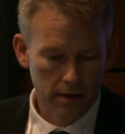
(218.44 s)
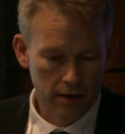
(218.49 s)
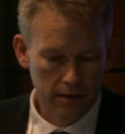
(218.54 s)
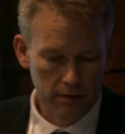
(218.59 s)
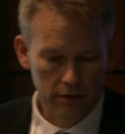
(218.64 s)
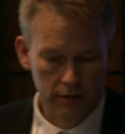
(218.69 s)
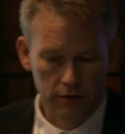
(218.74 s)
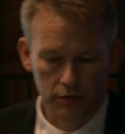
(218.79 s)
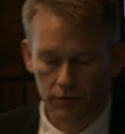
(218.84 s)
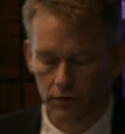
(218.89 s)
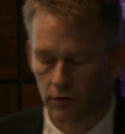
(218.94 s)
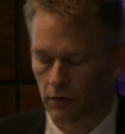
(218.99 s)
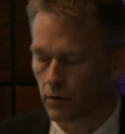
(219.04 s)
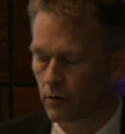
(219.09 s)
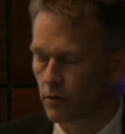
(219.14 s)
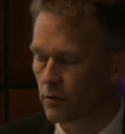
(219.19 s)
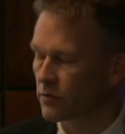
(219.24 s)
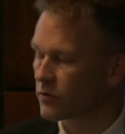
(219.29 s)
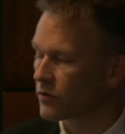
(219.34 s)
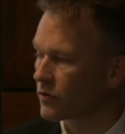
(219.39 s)
There's
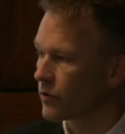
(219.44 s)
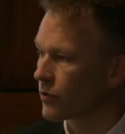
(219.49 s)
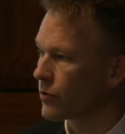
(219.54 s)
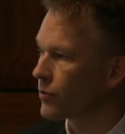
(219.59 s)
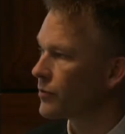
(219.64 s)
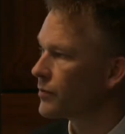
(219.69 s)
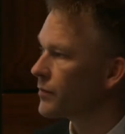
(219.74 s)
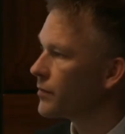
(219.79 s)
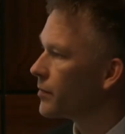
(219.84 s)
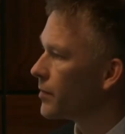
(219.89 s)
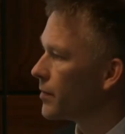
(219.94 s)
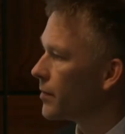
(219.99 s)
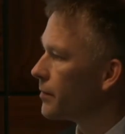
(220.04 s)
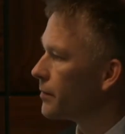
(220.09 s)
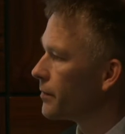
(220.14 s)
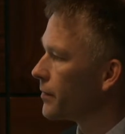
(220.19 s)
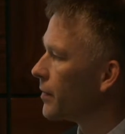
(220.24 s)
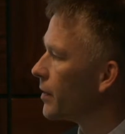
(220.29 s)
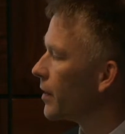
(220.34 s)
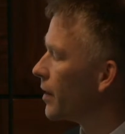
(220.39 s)
also
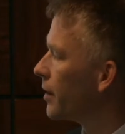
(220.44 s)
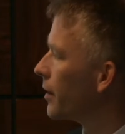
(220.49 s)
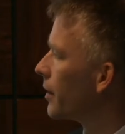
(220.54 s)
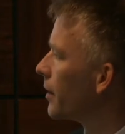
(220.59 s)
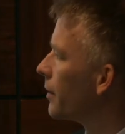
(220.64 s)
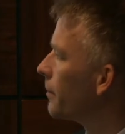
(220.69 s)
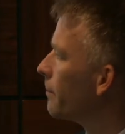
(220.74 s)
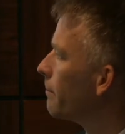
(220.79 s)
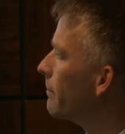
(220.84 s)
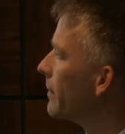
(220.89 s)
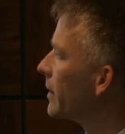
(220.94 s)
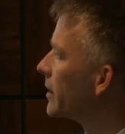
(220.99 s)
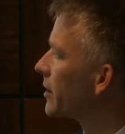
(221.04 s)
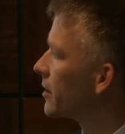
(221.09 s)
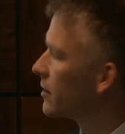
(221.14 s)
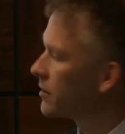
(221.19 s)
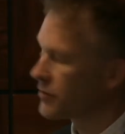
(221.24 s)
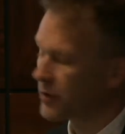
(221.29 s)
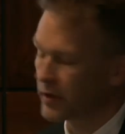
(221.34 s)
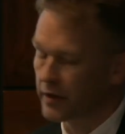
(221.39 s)
medical
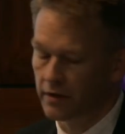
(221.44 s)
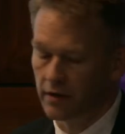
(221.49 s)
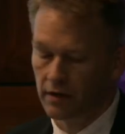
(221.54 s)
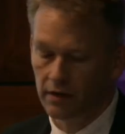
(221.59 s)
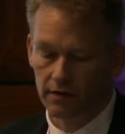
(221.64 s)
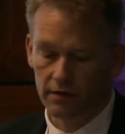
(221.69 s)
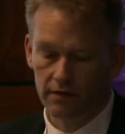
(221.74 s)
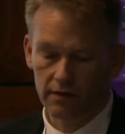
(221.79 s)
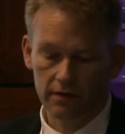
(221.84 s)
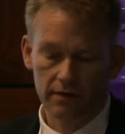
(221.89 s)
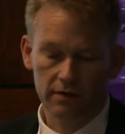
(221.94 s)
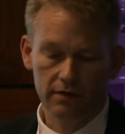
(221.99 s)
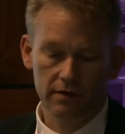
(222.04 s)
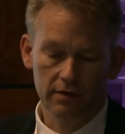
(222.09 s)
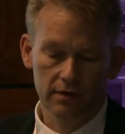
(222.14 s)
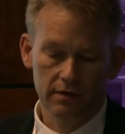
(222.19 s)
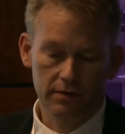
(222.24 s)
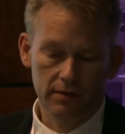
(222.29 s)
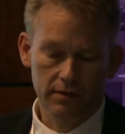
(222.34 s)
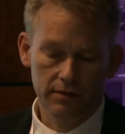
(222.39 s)
treatments
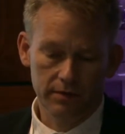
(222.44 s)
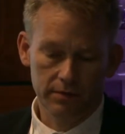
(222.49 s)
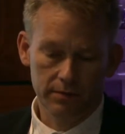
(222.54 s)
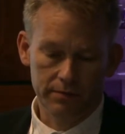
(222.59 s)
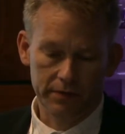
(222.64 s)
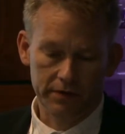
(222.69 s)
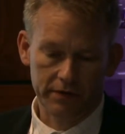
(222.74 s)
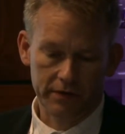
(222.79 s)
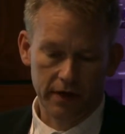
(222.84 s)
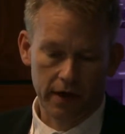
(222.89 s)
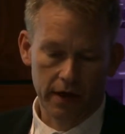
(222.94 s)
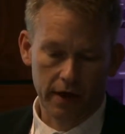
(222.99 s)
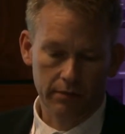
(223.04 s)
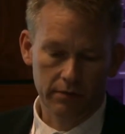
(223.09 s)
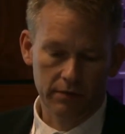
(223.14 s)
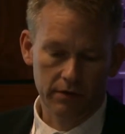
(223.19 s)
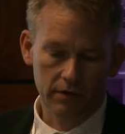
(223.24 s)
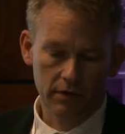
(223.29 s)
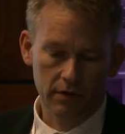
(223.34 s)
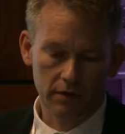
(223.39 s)

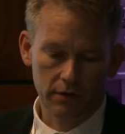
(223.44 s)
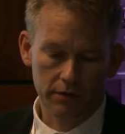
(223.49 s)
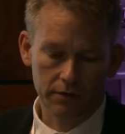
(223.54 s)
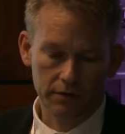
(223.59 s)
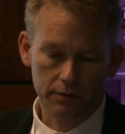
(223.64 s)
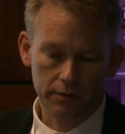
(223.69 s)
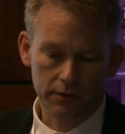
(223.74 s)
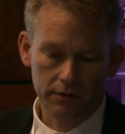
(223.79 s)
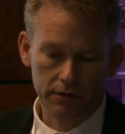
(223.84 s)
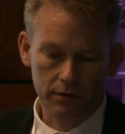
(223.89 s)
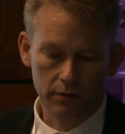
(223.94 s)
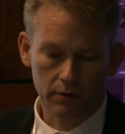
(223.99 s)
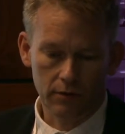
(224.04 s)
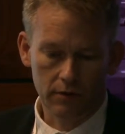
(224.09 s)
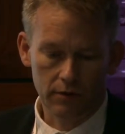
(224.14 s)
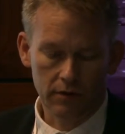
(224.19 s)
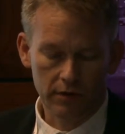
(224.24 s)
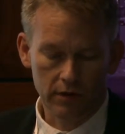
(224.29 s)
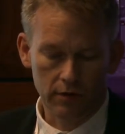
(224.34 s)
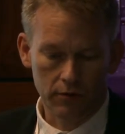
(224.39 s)
prescribed afterwards, all
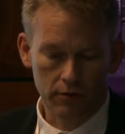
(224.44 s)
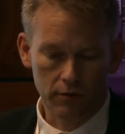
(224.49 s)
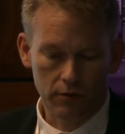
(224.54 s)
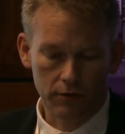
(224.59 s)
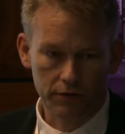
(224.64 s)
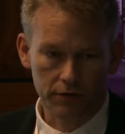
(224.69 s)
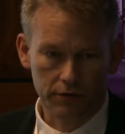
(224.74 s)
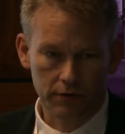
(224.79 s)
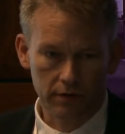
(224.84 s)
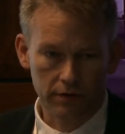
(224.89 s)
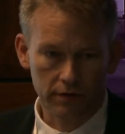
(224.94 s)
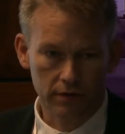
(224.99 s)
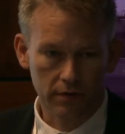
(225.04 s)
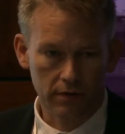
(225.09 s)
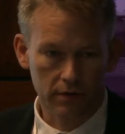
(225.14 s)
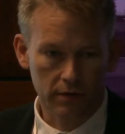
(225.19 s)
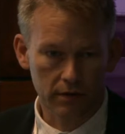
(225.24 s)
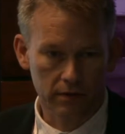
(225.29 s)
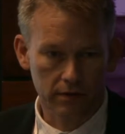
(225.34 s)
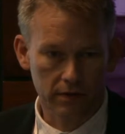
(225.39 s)
of course
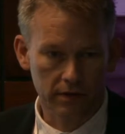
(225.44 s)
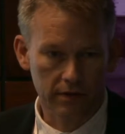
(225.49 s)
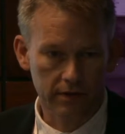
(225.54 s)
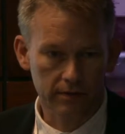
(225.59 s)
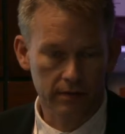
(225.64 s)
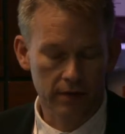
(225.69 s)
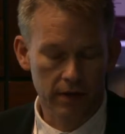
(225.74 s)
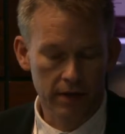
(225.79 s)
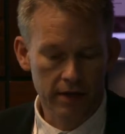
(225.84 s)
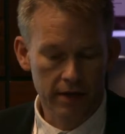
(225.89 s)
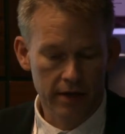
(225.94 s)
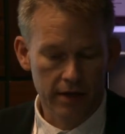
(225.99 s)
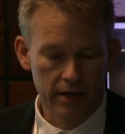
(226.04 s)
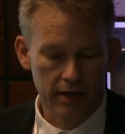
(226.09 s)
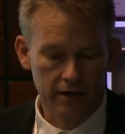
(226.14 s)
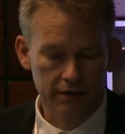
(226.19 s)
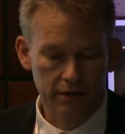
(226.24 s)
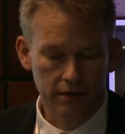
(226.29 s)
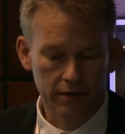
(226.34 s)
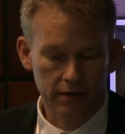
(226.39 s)
on
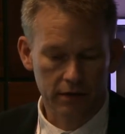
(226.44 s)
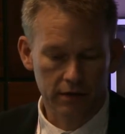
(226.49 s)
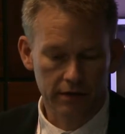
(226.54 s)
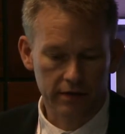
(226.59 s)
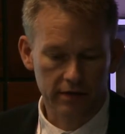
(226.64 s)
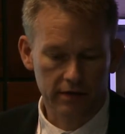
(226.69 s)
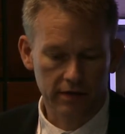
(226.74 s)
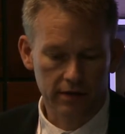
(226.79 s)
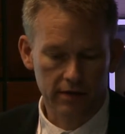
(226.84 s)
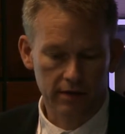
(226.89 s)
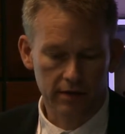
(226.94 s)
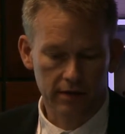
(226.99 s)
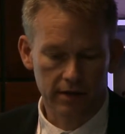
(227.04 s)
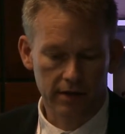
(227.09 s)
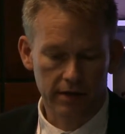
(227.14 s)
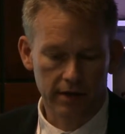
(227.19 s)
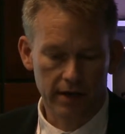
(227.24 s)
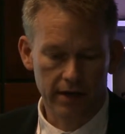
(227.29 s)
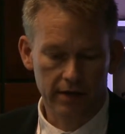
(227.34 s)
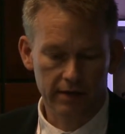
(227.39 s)
acetylic
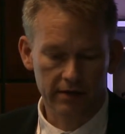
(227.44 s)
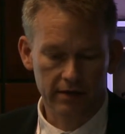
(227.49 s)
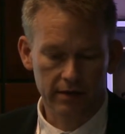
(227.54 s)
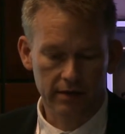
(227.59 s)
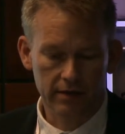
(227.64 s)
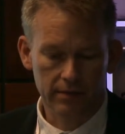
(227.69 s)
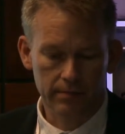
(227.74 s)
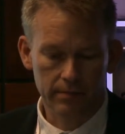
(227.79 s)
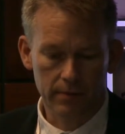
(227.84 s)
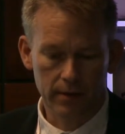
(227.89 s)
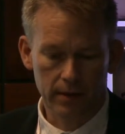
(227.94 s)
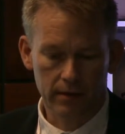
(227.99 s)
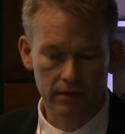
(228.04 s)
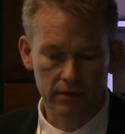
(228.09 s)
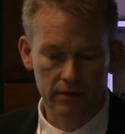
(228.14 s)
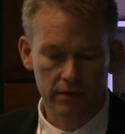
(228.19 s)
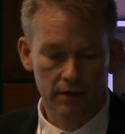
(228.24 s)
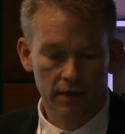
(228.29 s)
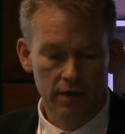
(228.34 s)
acid, but